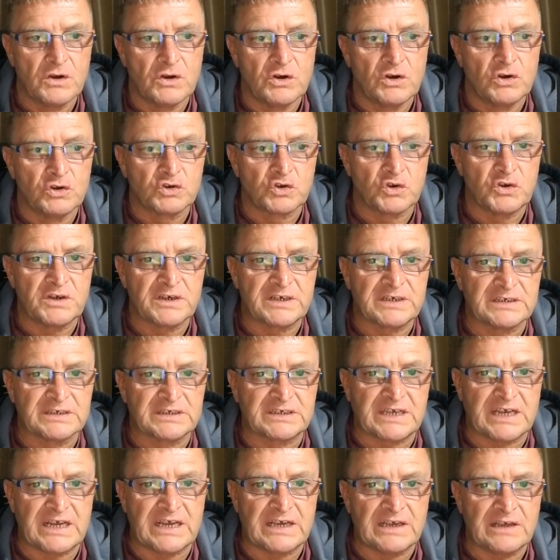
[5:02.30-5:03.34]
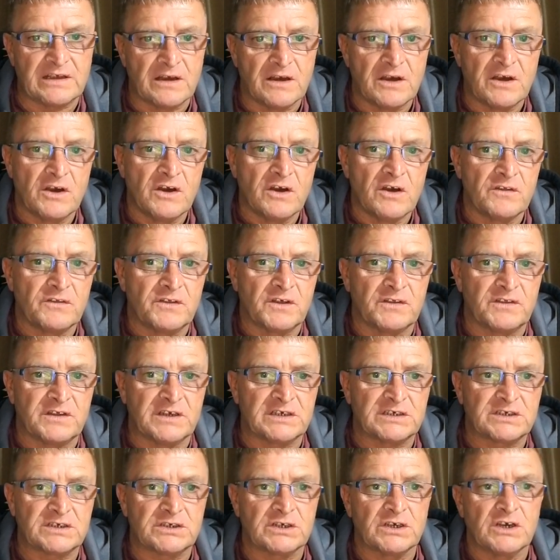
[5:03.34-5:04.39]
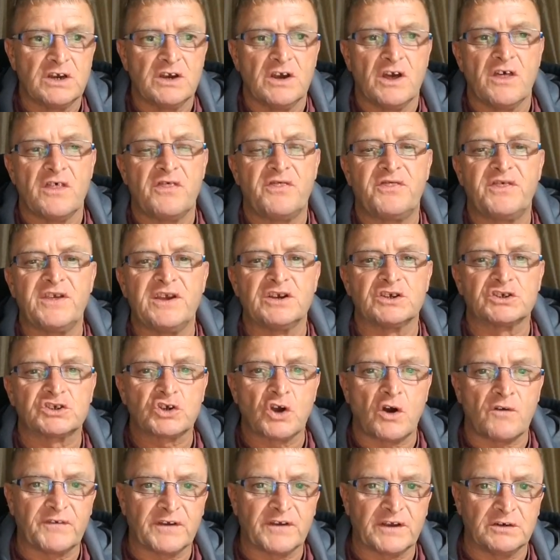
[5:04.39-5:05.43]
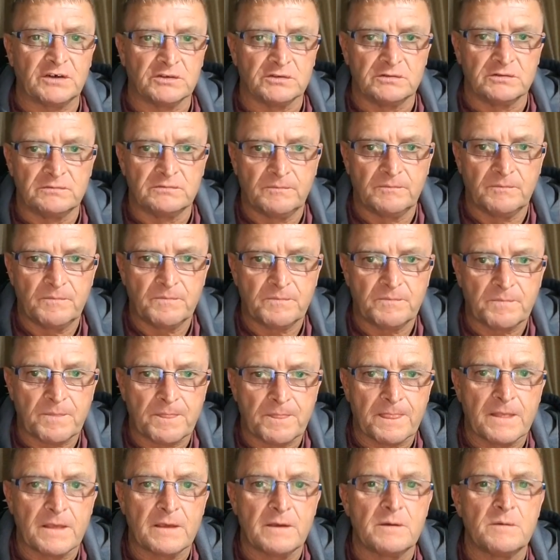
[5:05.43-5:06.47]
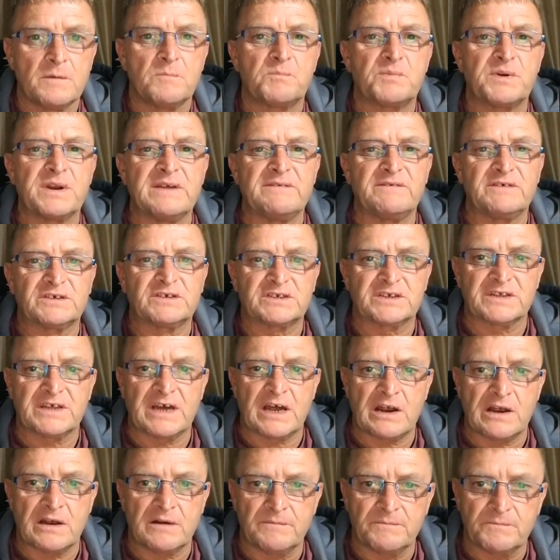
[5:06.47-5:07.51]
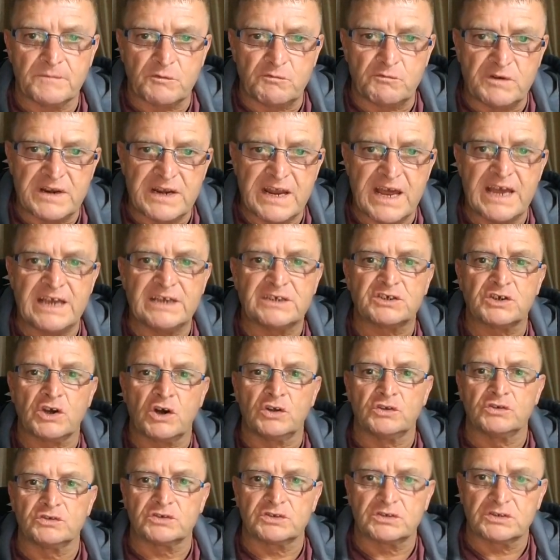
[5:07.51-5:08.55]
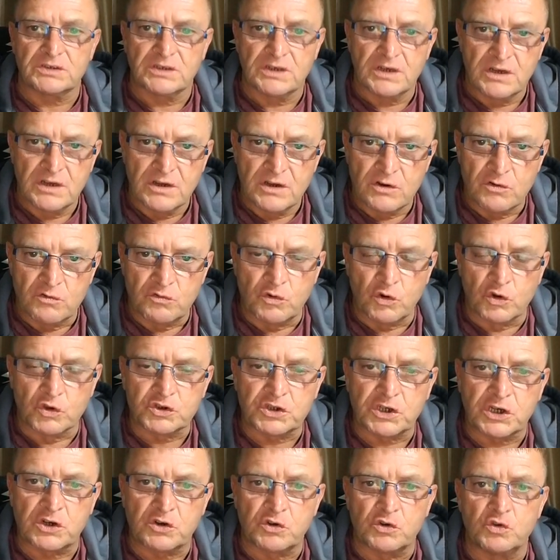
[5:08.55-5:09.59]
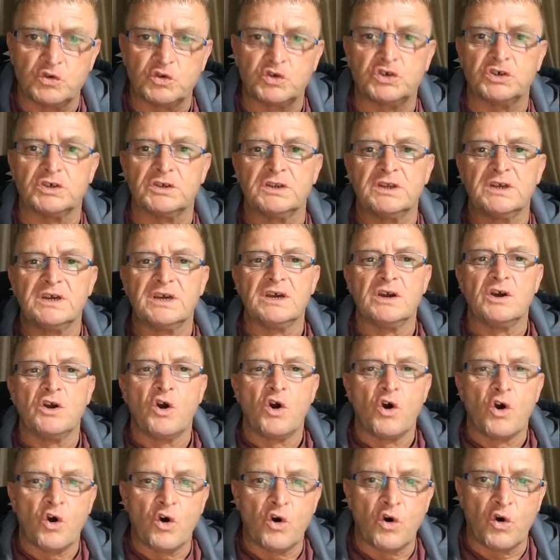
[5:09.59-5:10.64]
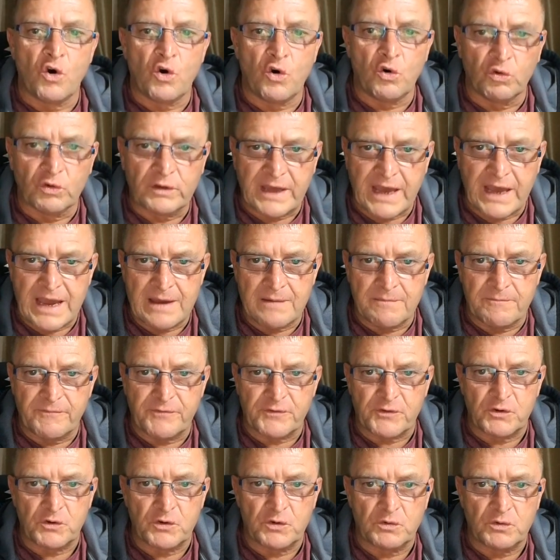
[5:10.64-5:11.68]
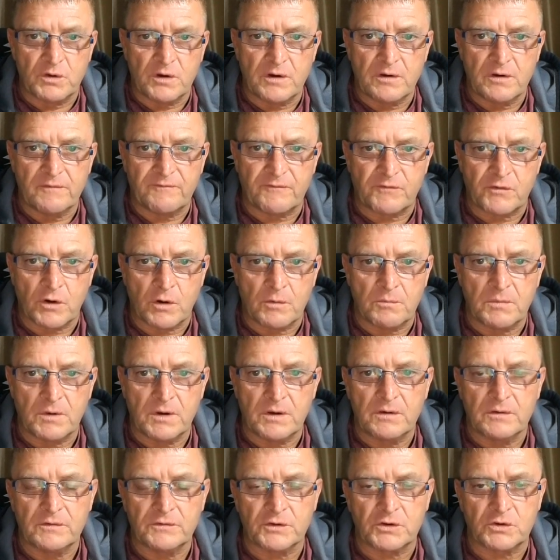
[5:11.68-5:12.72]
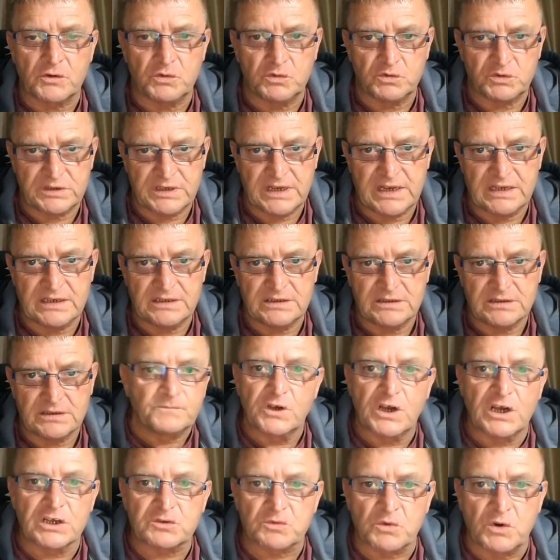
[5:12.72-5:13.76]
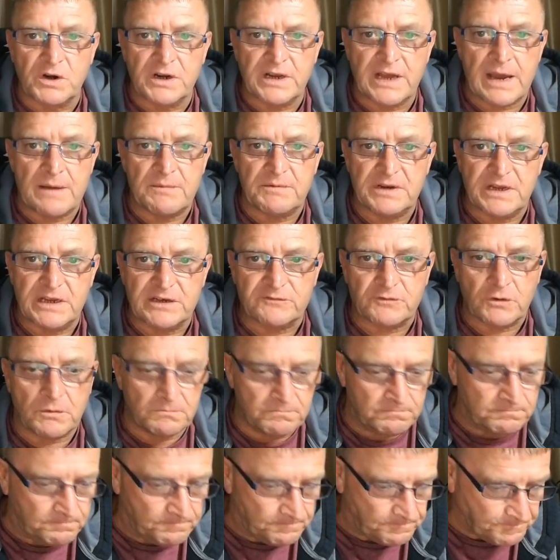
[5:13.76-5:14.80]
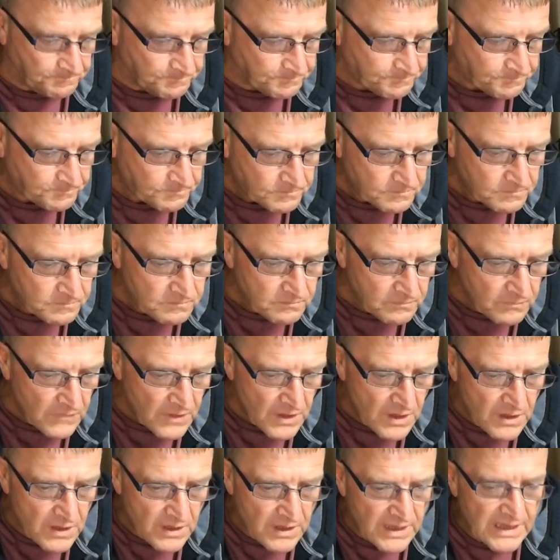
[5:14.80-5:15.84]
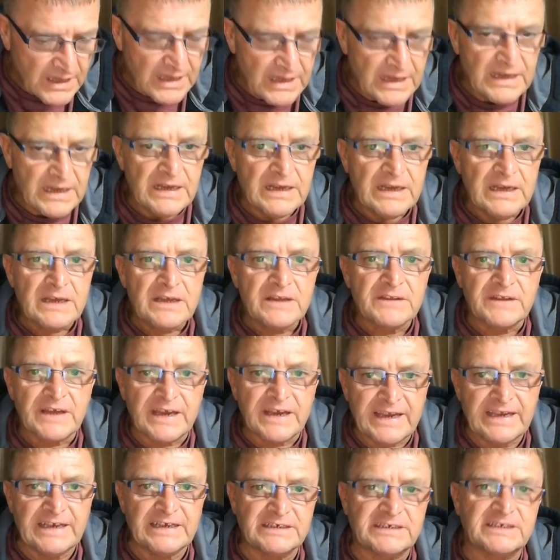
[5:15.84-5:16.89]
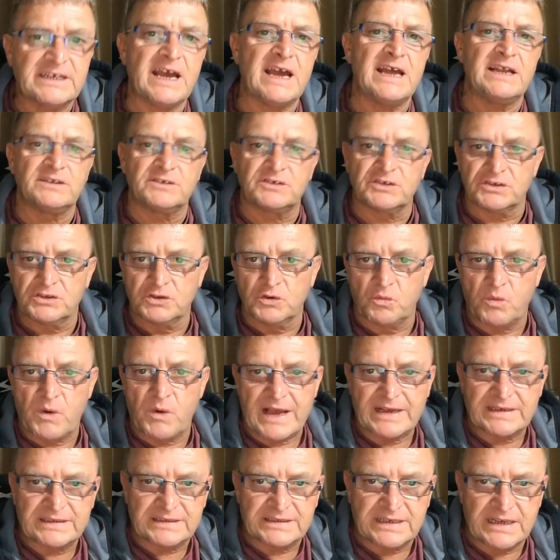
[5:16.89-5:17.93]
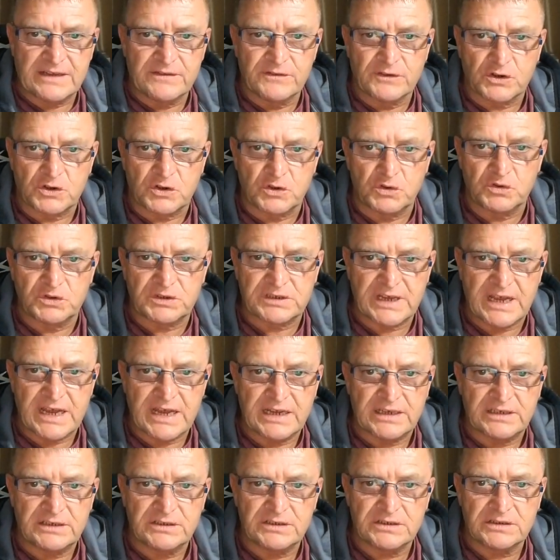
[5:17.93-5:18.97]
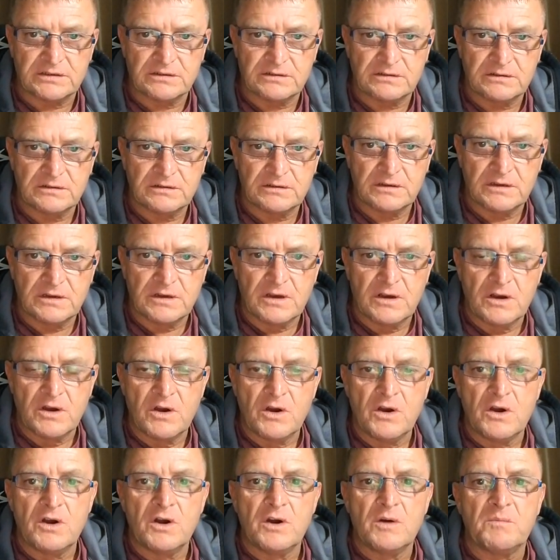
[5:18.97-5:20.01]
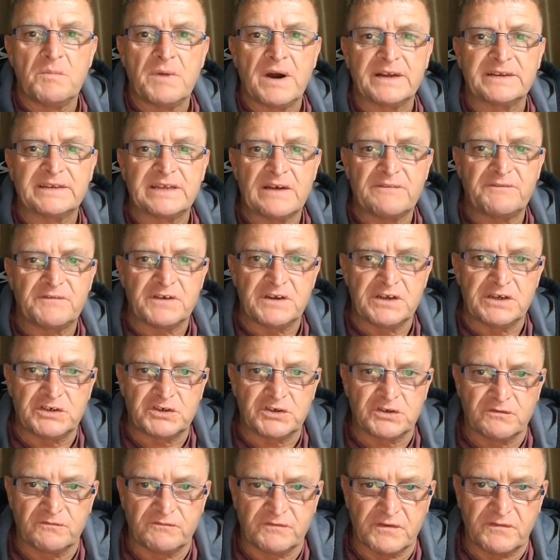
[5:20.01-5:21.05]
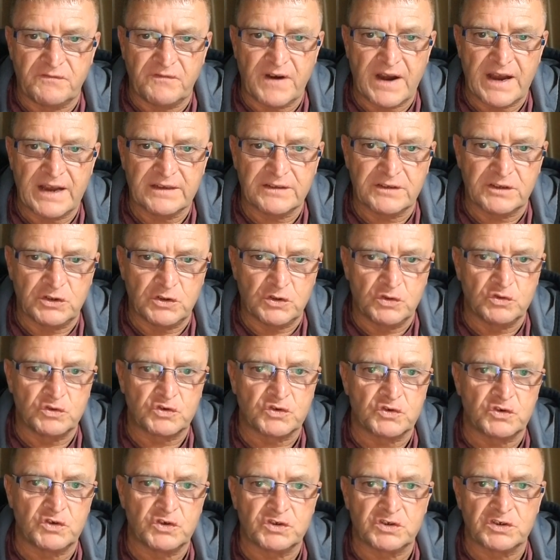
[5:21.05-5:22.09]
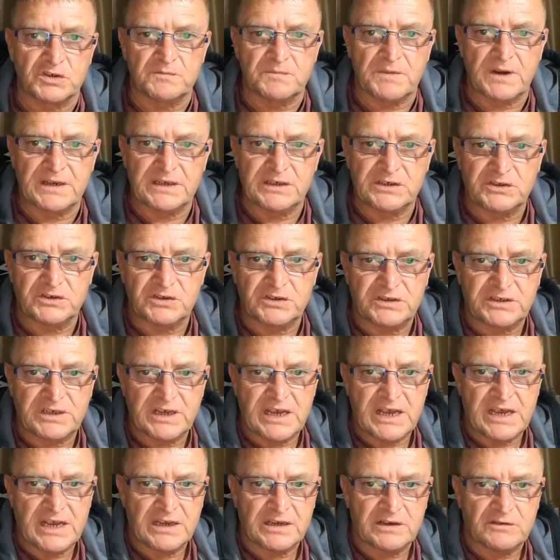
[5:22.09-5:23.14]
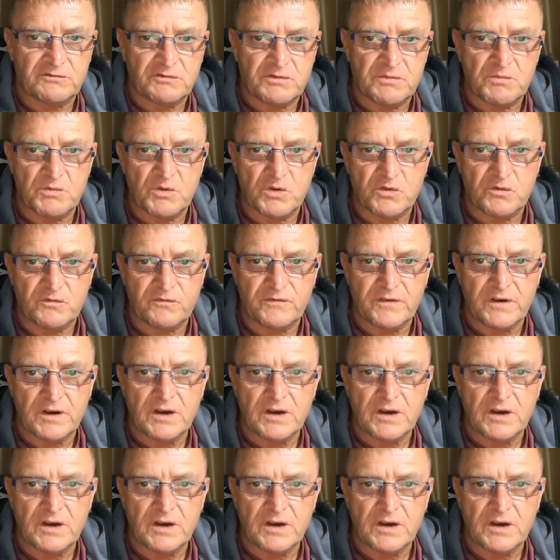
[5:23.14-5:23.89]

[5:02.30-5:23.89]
So you can see that this theosophical previous to that, Renaissance, Rosicrucian, all came through from the Crusades. That's where it emanates from. The East entered the West in the Crusades by definition of the fact the usurers had managed to take and remove